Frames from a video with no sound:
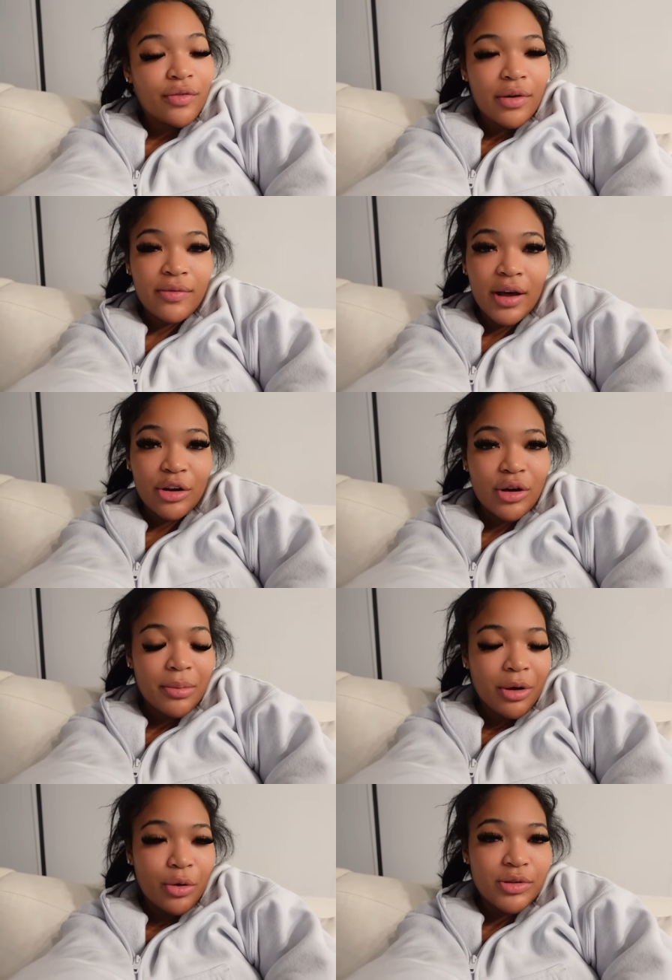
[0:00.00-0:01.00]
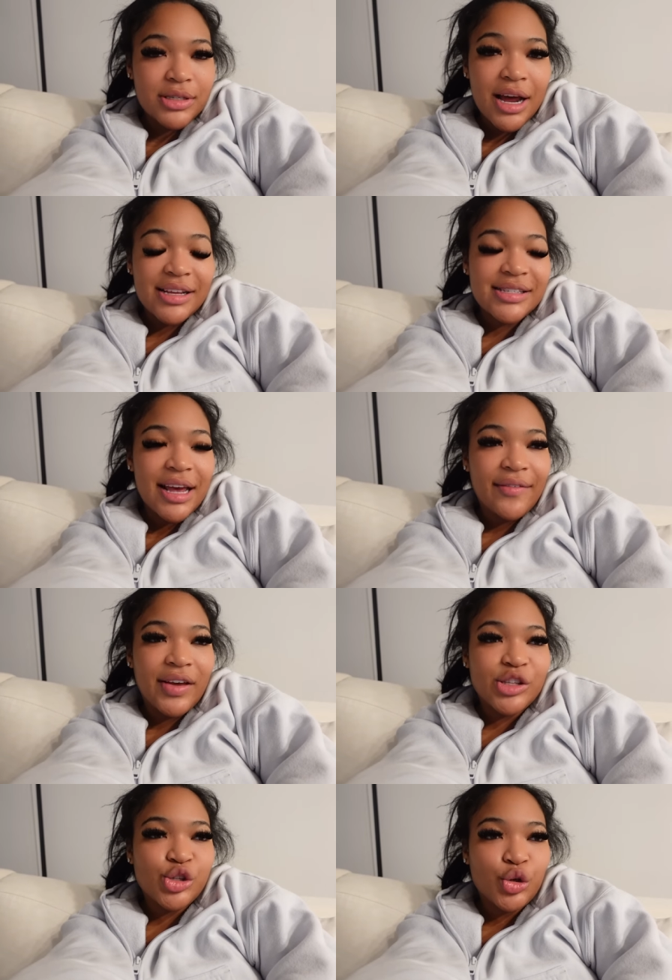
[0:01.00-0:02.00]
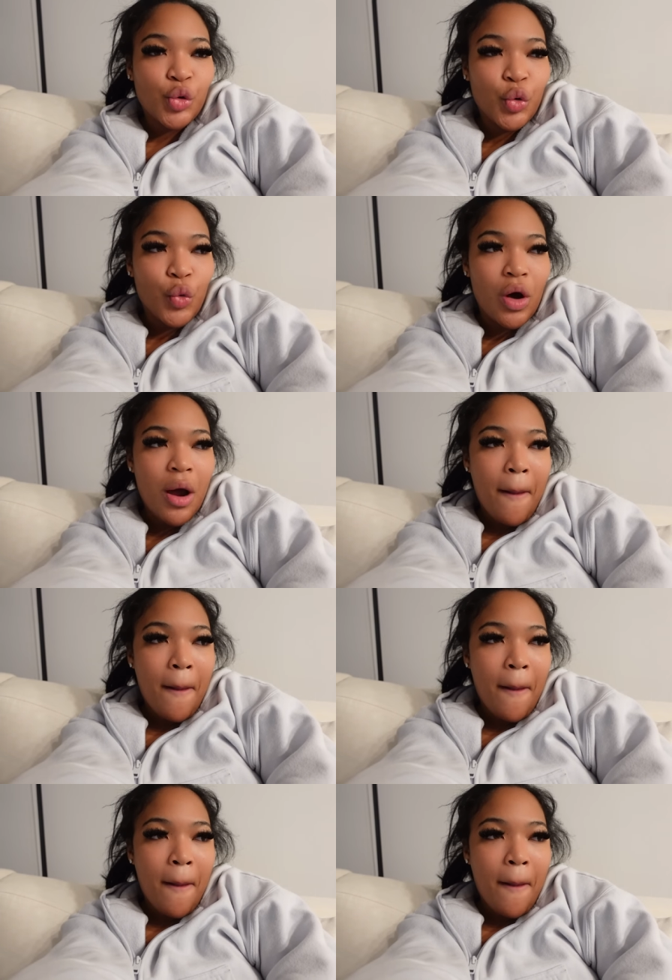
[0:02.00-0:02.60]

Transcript: from final cut pro was not saving to